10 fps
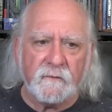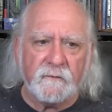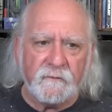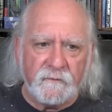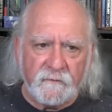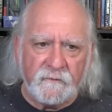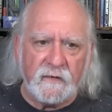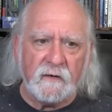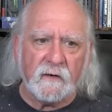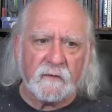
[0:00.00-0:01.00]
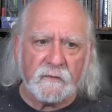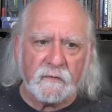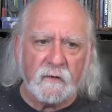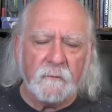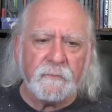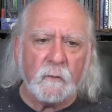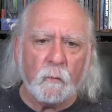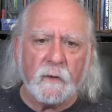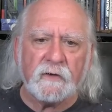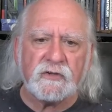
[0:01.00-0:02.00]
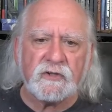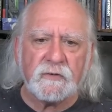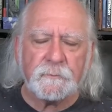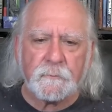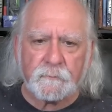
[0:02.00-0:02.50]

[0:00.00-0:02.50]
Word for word: Venus, which